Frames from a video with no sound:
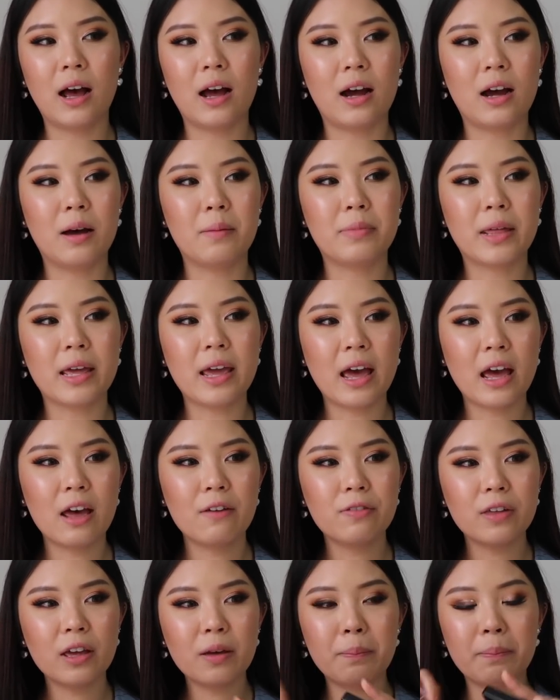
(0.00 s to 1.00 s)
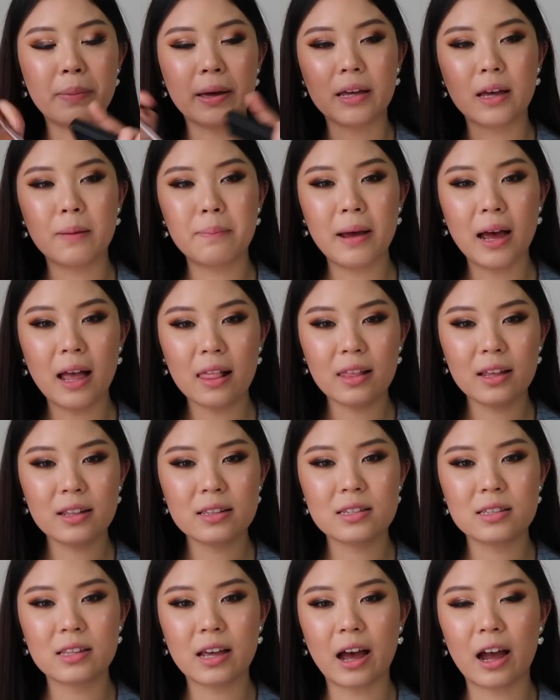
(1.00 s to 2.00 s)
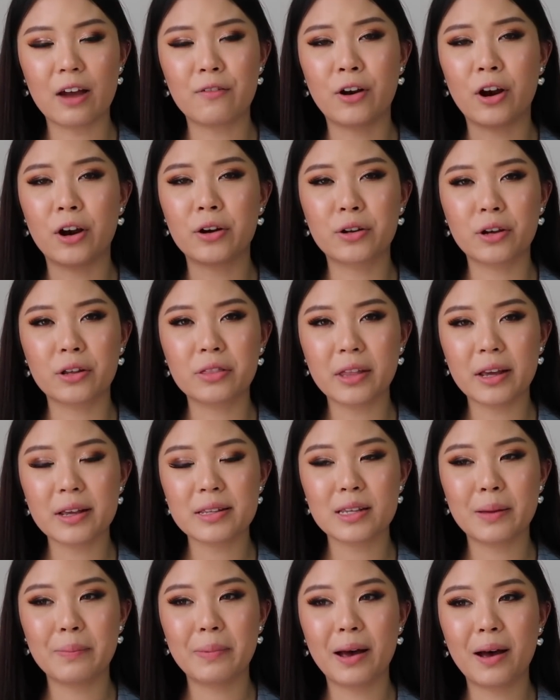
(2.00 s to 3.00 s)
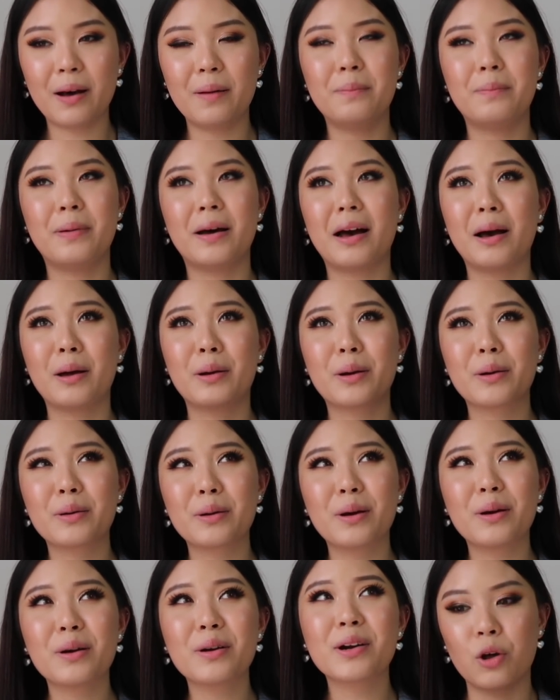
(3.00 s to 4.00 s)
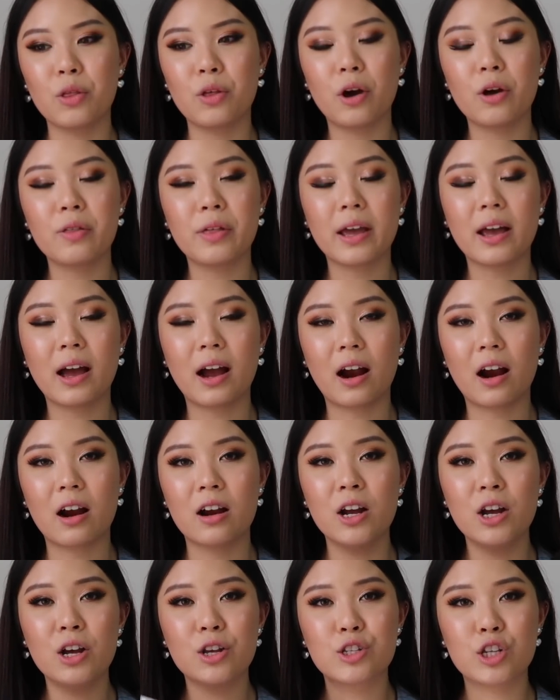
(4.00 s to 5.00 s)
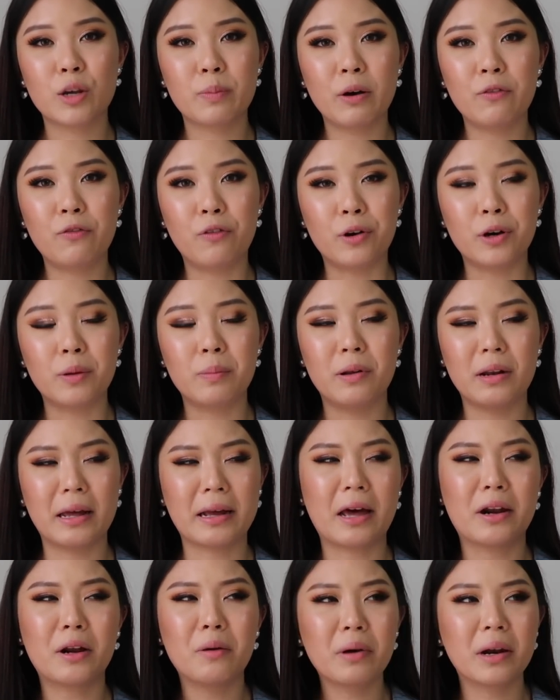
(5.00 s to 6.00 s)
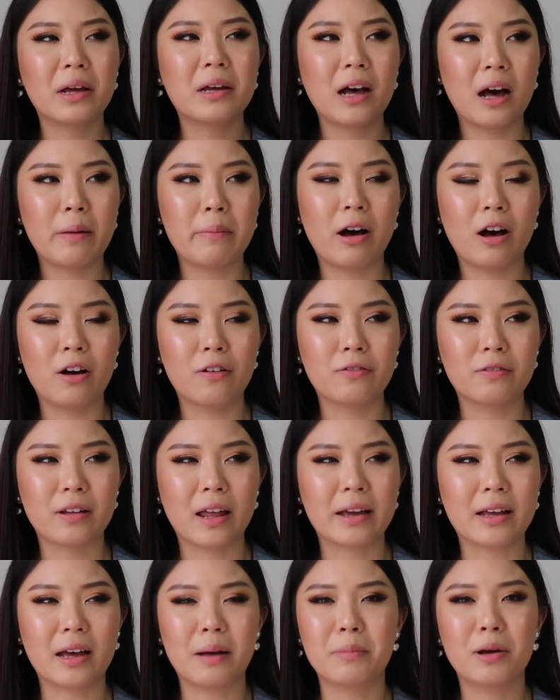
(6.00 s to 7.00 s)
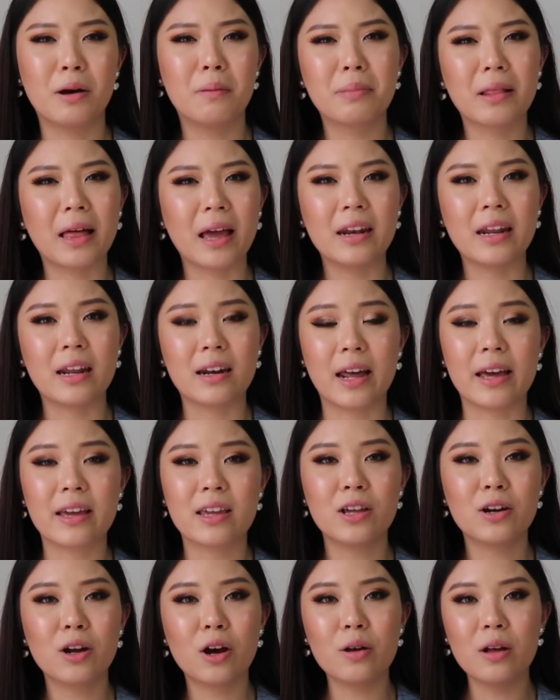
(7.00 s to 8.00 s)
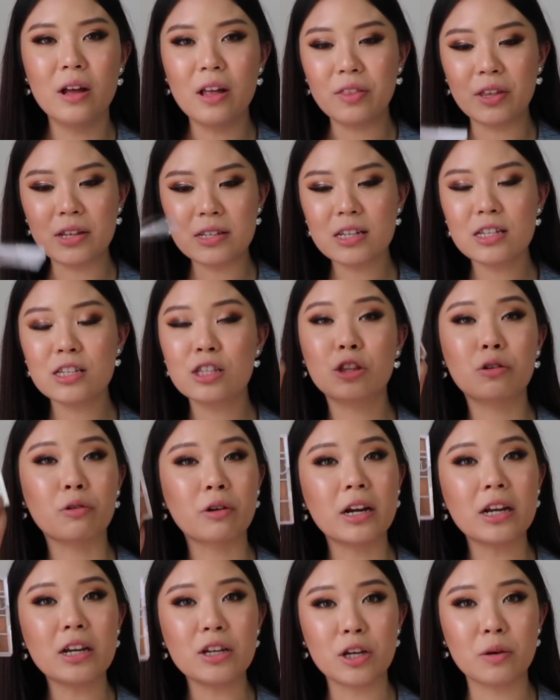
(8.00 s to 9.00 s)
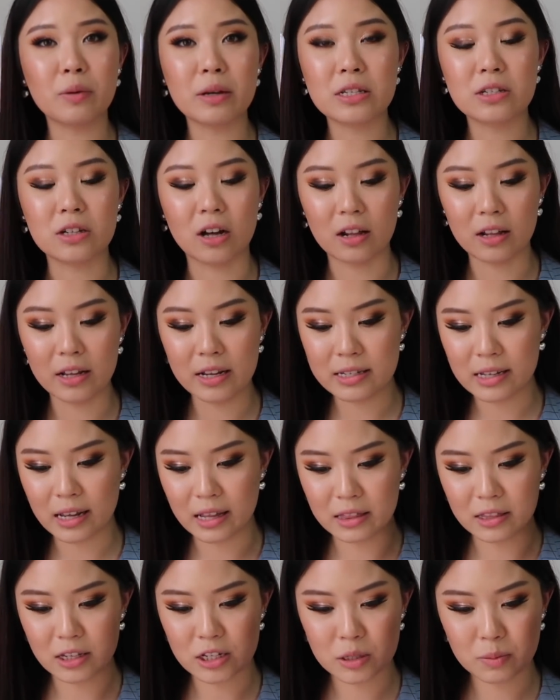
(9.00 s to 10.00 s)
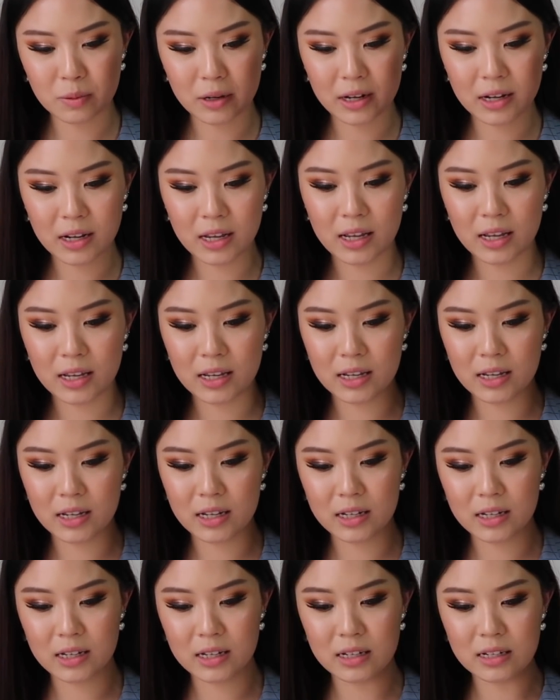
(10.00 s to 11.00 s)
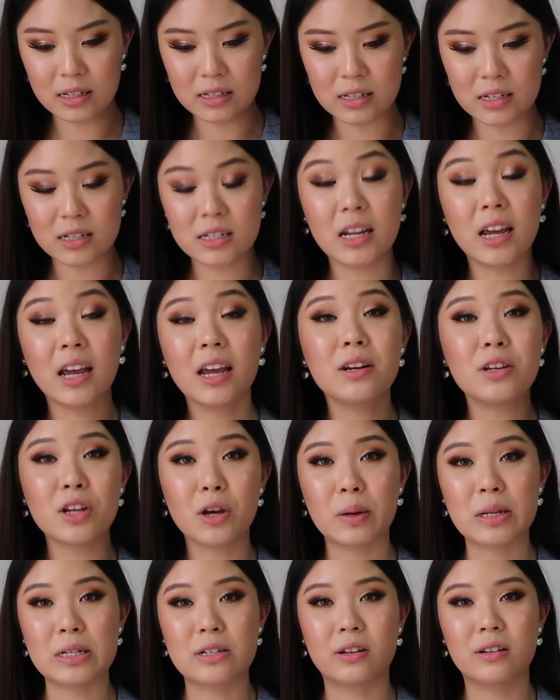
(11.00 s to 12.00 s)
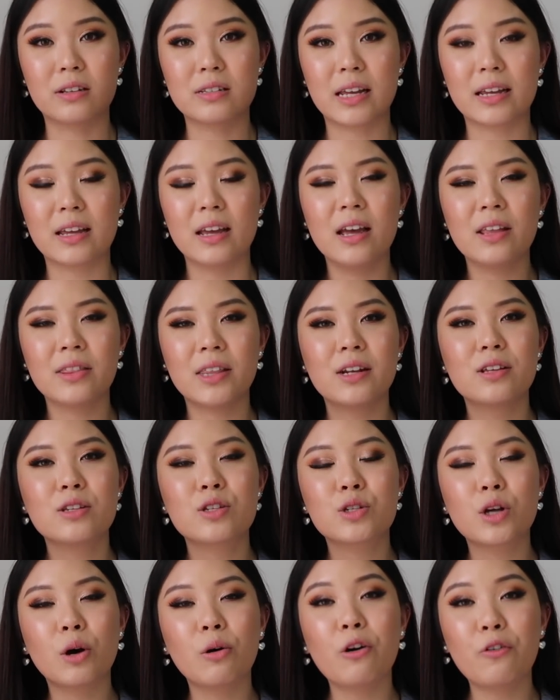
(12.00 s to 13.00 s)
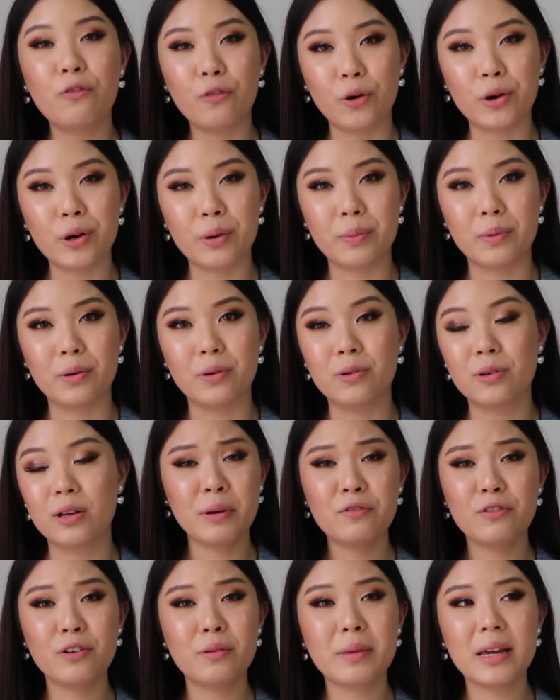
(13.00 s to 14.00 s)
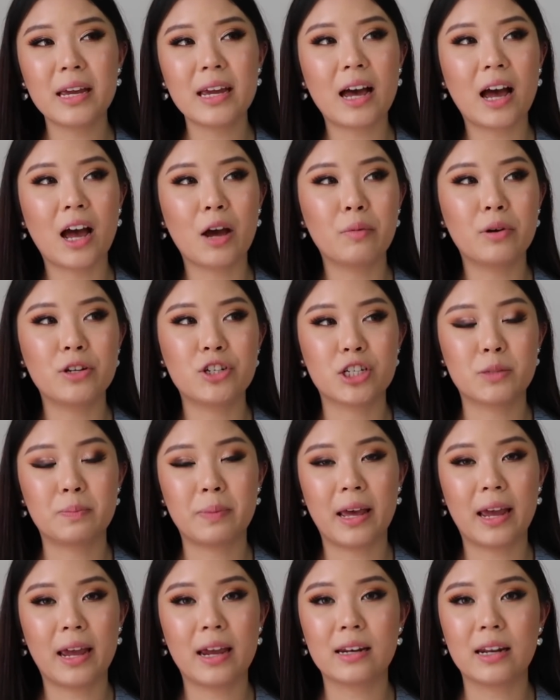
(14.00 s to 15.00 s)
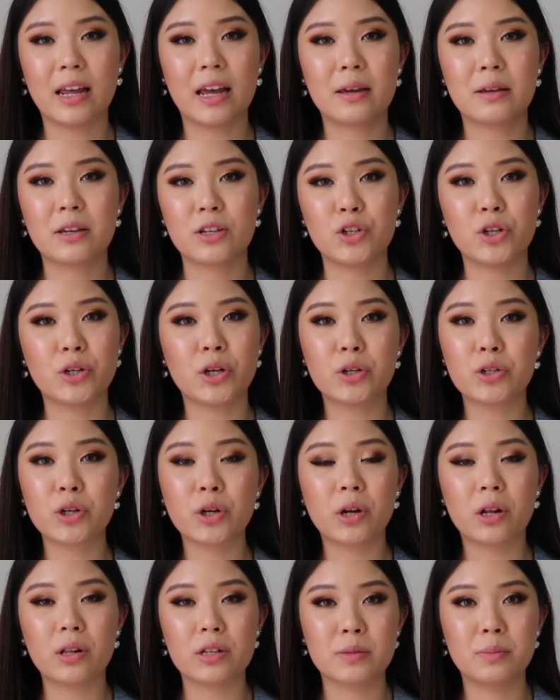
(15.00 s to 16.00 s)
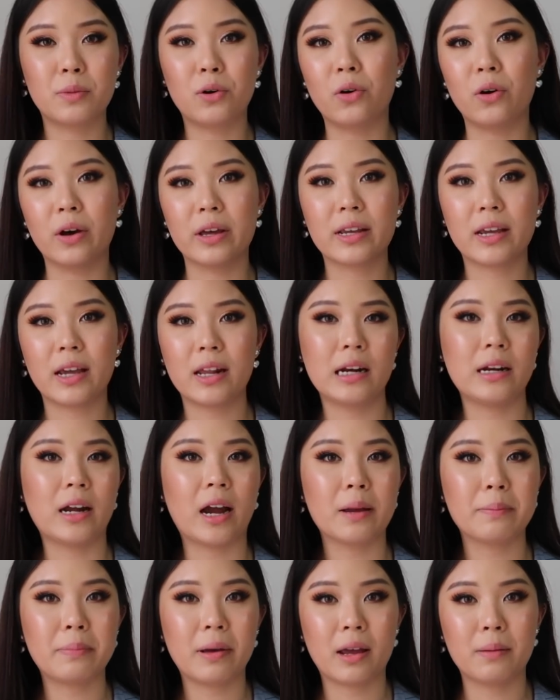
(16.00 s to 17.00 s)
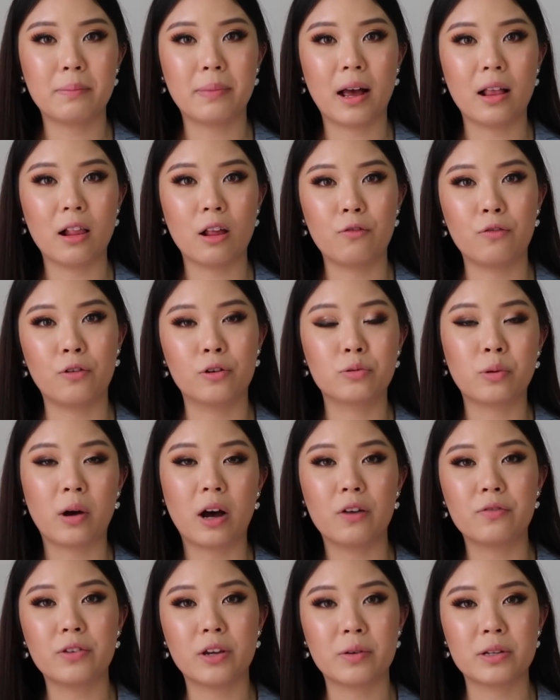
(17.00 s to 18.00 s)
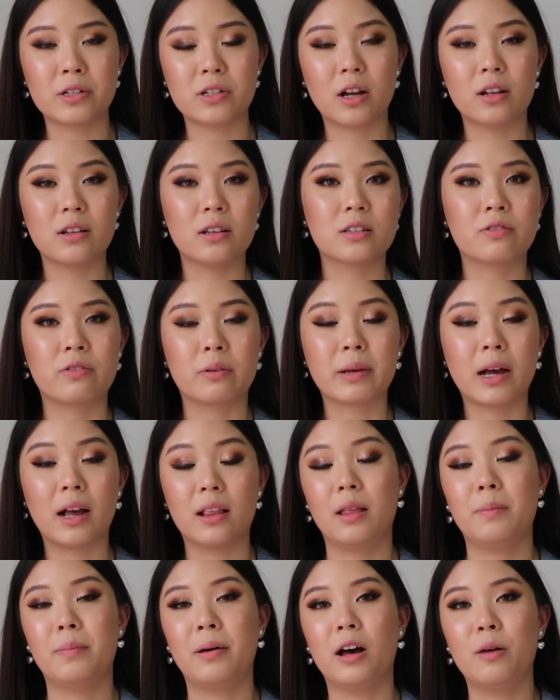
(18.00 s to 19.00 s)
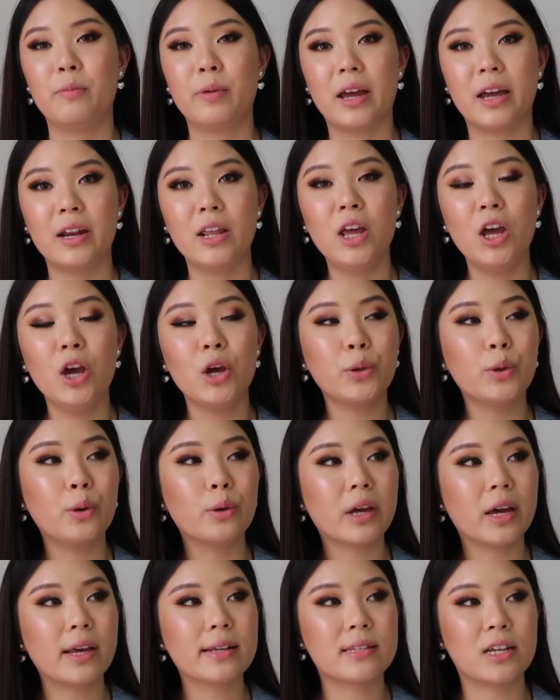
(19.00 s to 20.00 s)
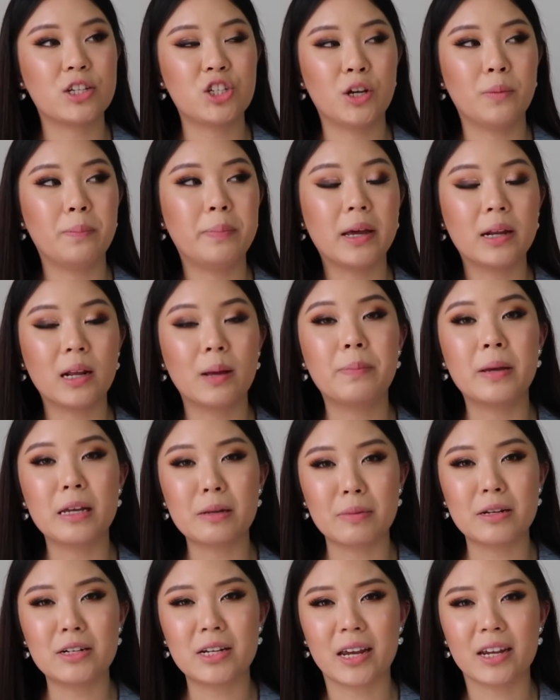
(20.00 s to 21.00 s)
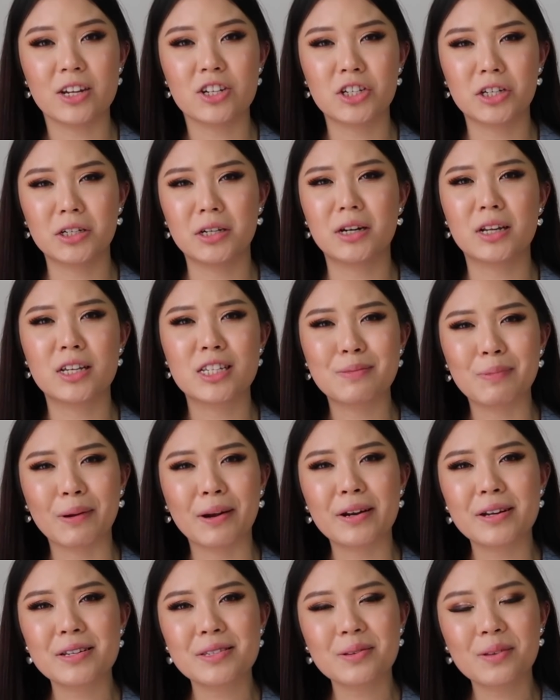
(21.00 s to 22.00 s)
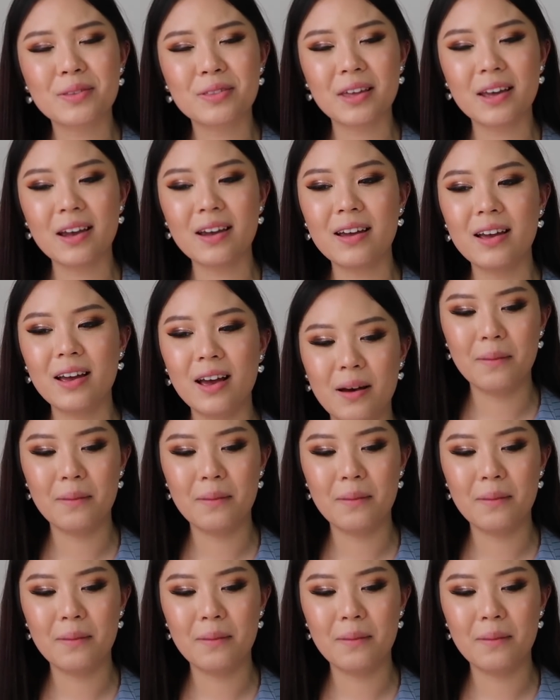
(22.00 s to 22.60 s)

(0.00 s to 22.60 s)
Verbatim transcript: Um, they have their bigger palettes that I've heard good things about, but I don't know. Although they are super affordable, like I don't want to come off like I'm complaining, like, you know, this is three U S dollars and this one is ten U S dollars. Like that is so affordable. But for me, I would just pay like, you know, two dollars more and get a nine pan palette for twelve U S dollars from ColourPop, and you'll get such a better pigmentation and experience with that.